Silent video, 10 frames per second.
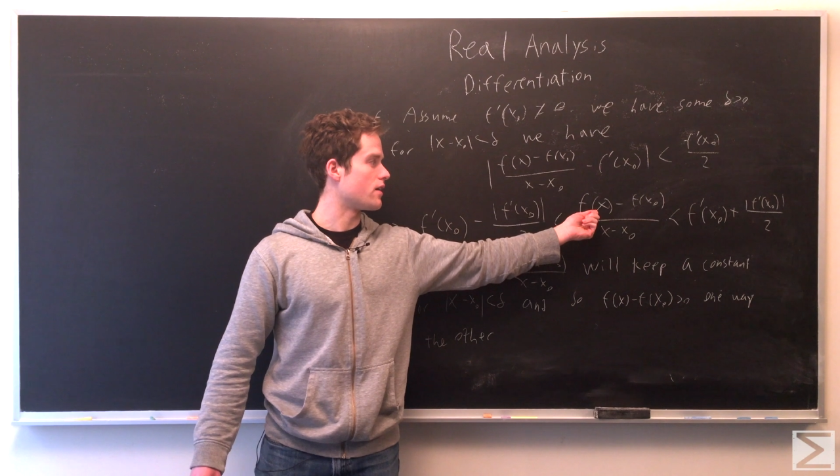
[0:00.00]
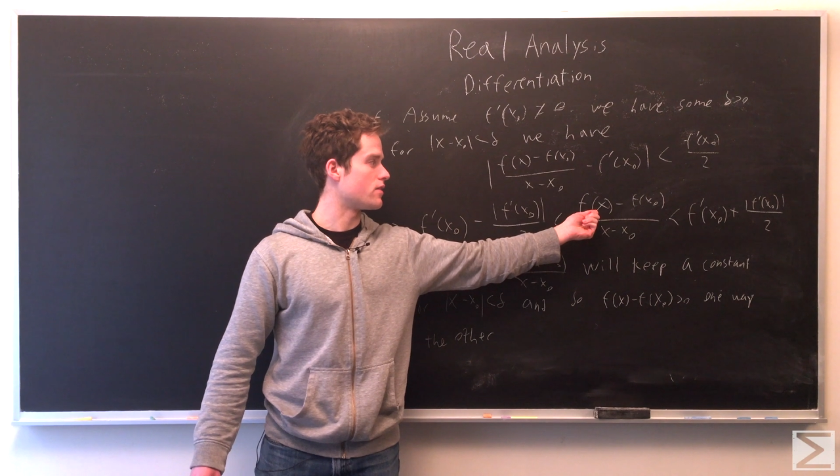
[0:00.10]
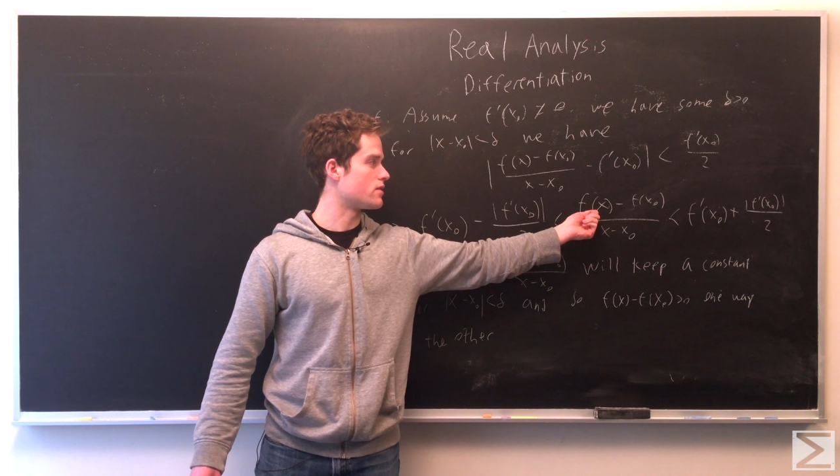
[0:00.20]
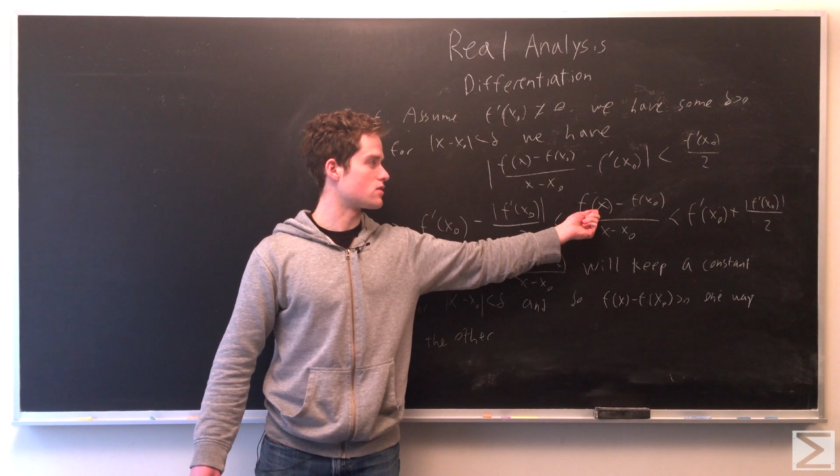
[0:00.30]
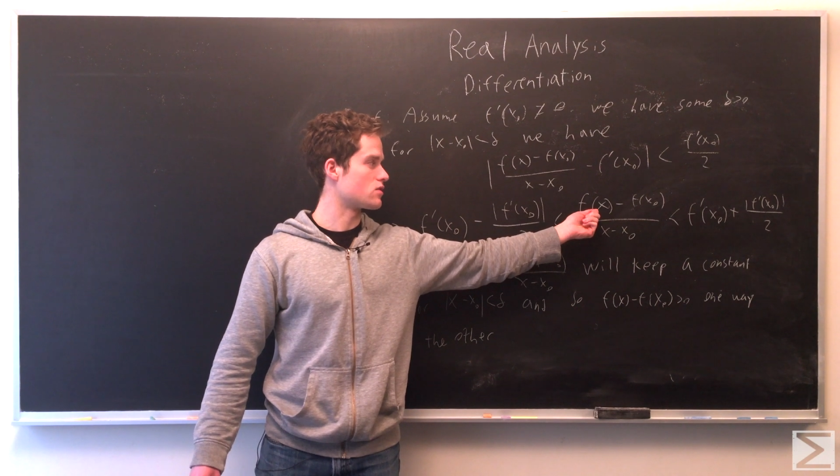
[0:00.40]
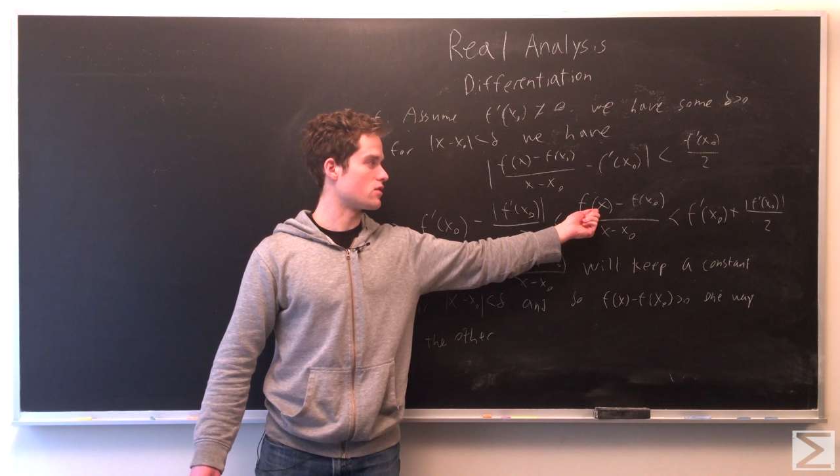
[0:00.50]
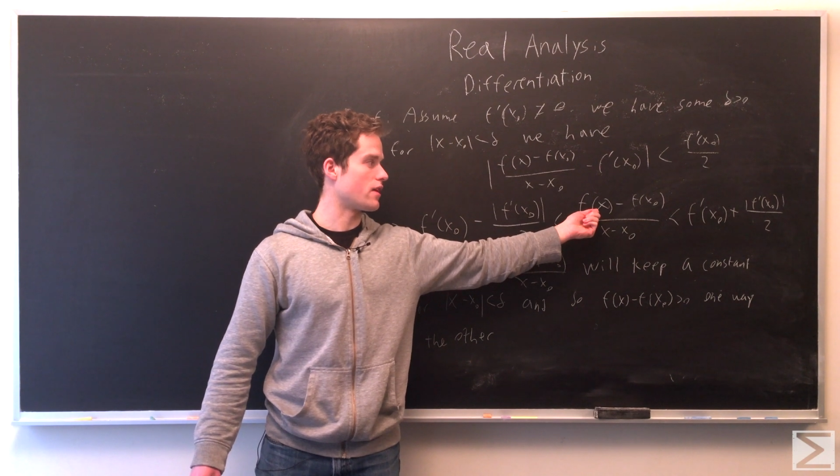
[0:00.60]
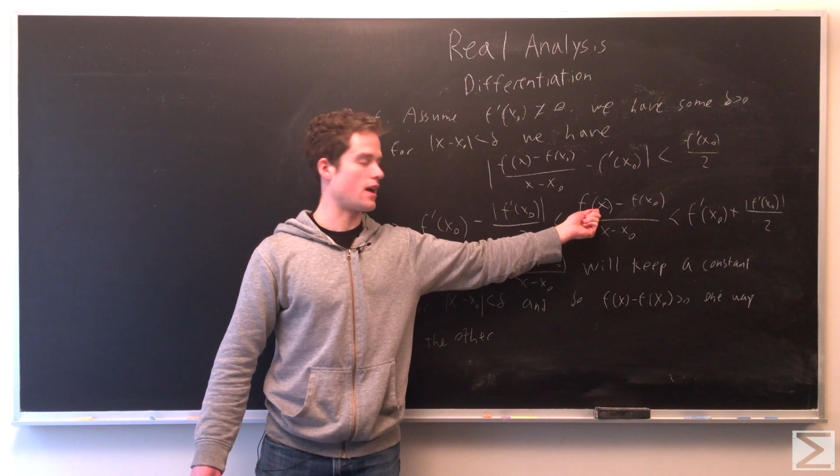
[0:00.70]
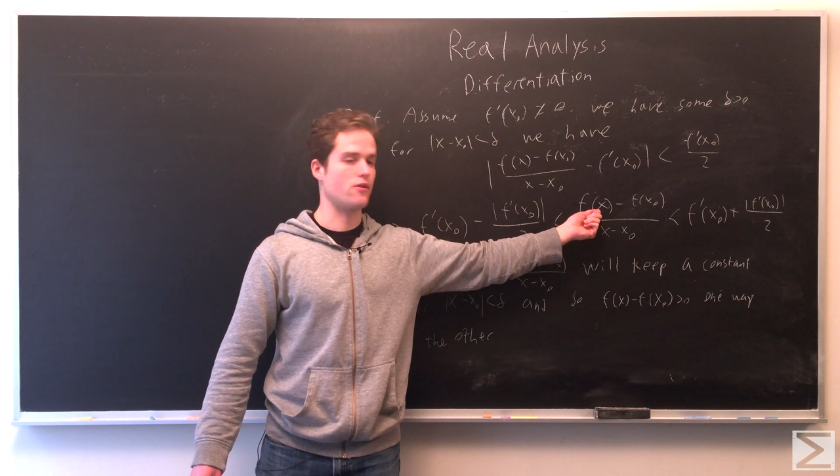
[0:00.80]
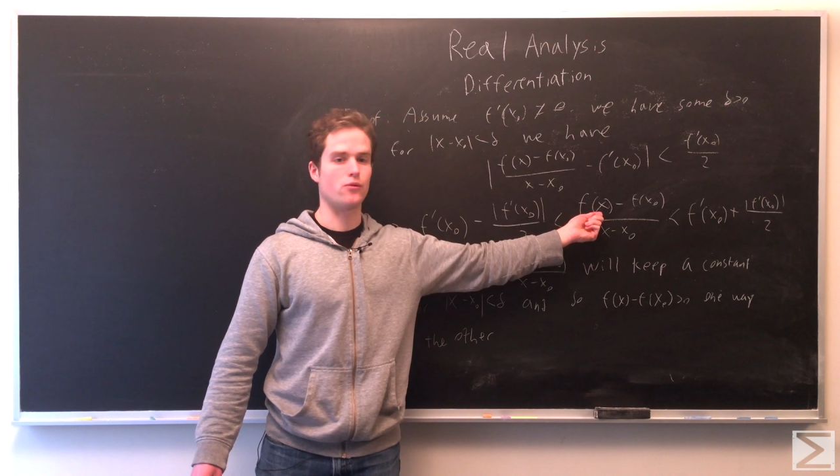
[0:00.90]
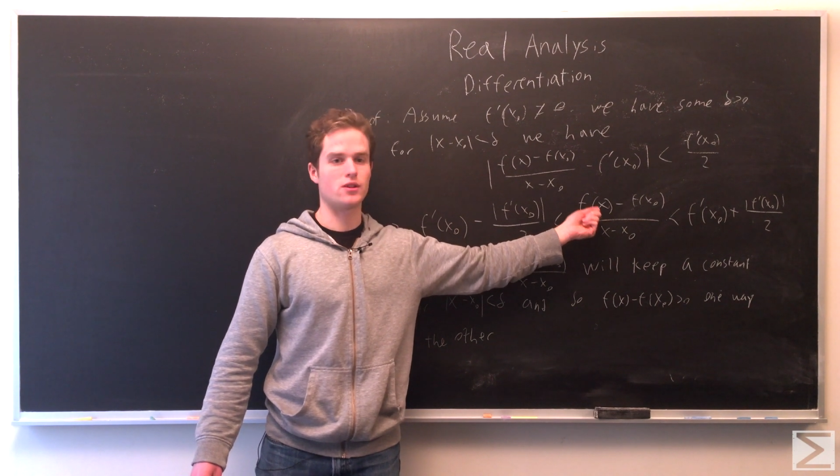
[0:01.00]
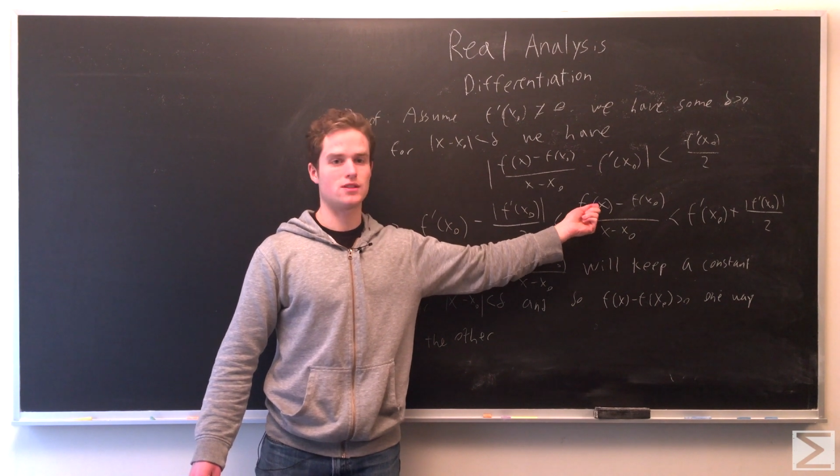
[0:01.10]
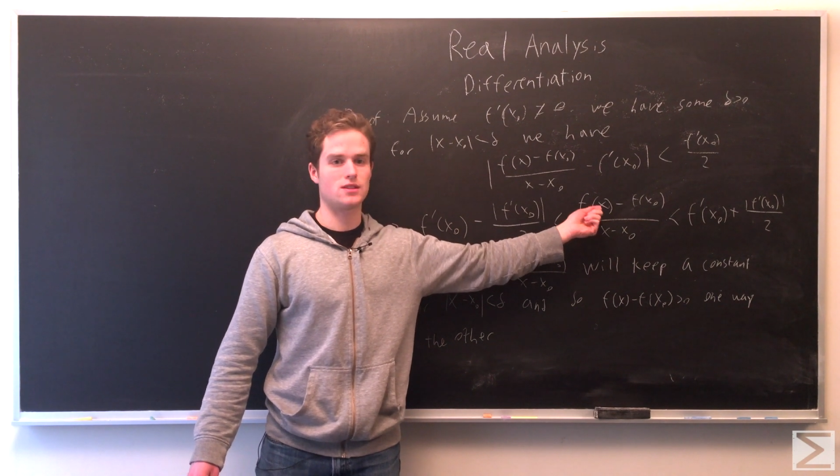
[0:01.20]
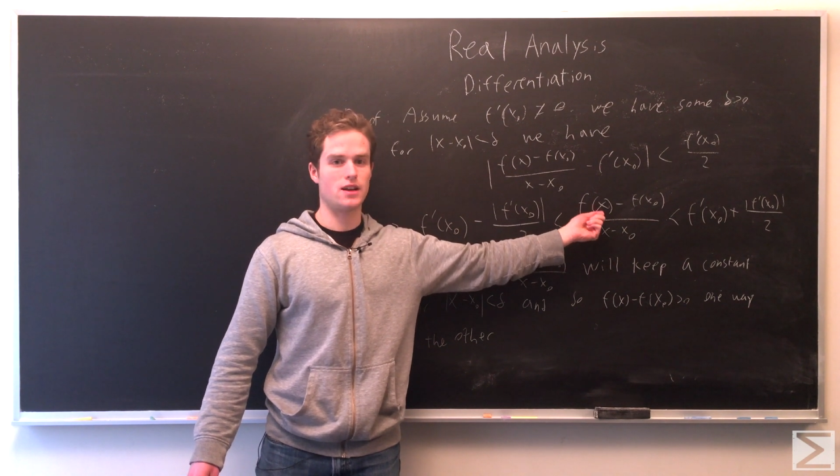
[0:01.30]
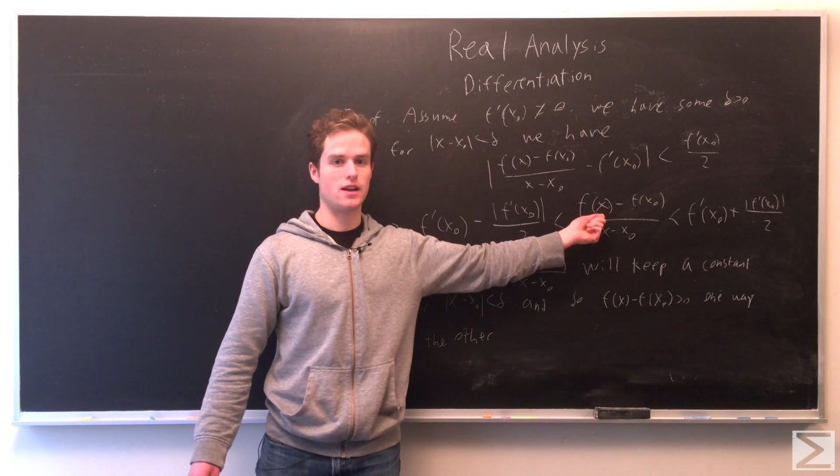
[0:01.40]
this is going to have
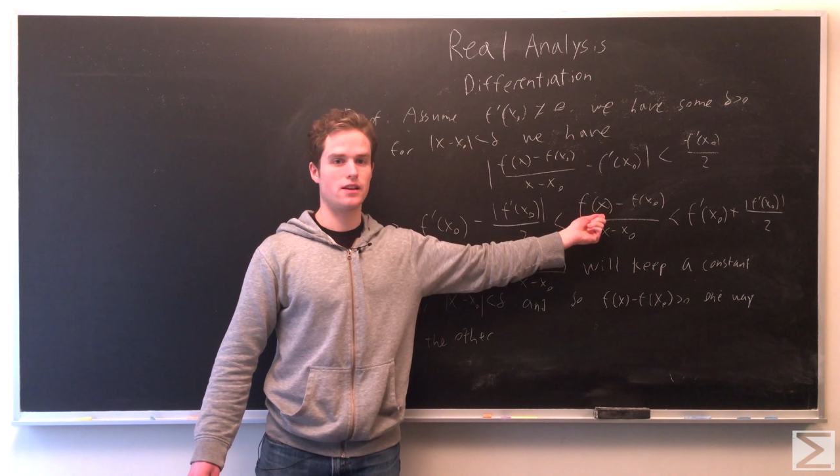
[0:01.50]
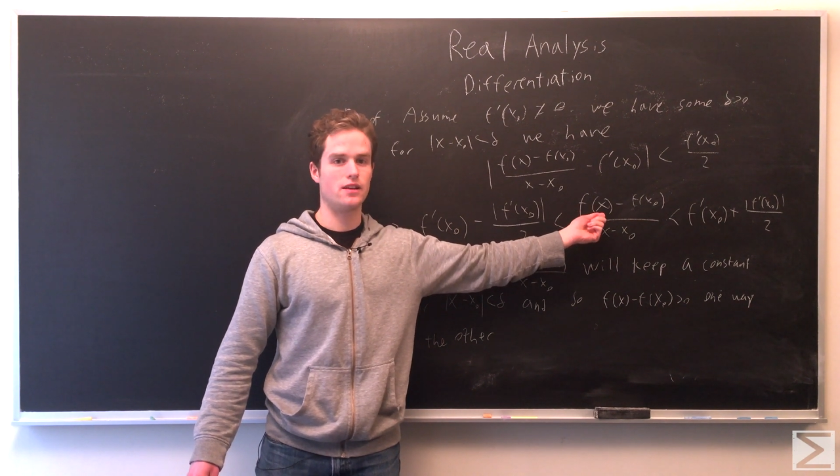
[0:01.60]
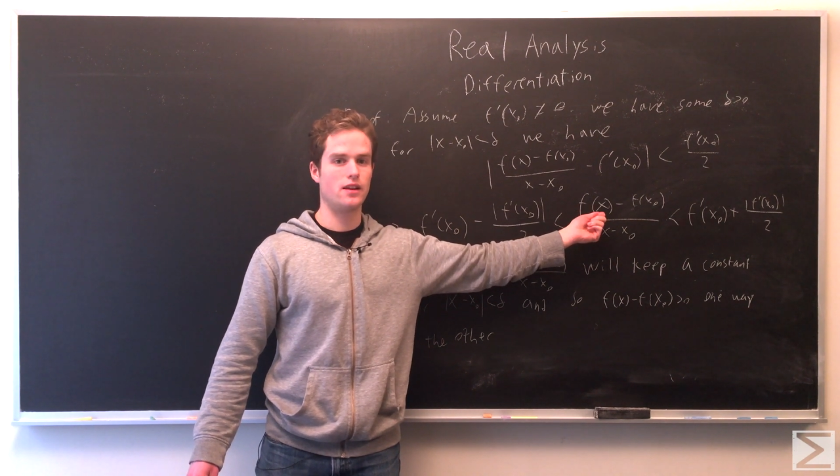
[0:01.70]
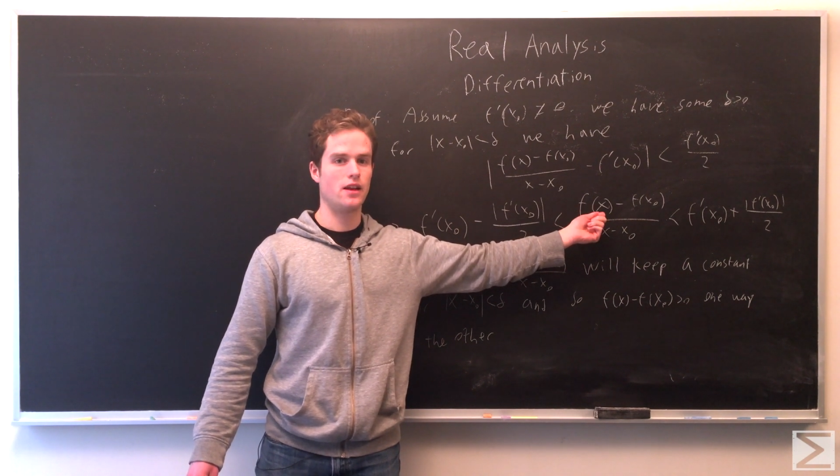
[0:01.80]
one sign.